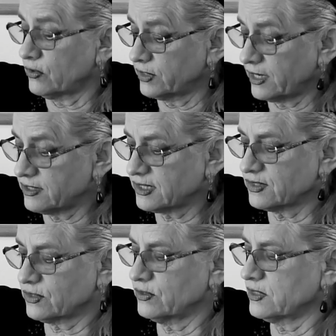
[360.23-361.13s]
own
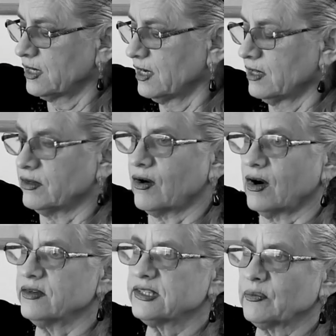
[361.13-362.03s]
ancestors. There
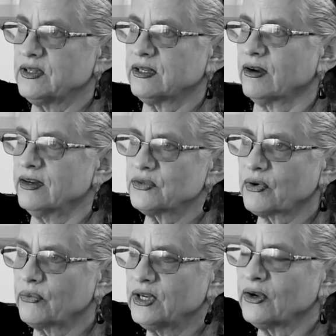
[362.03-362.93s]
aren't cemeteries
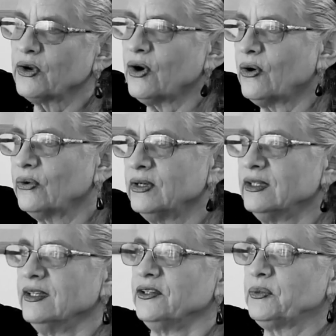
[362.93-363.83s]
where we can go
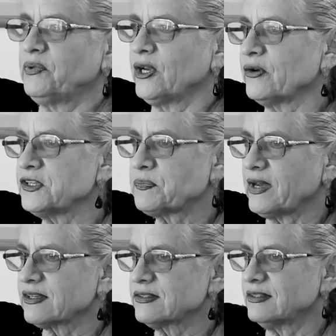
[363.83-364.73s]
to pay
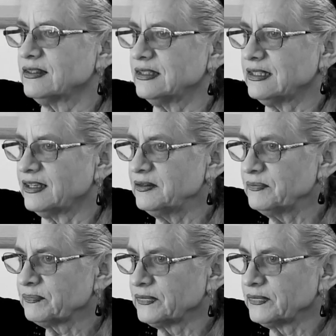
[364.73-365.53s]
respects to the dead.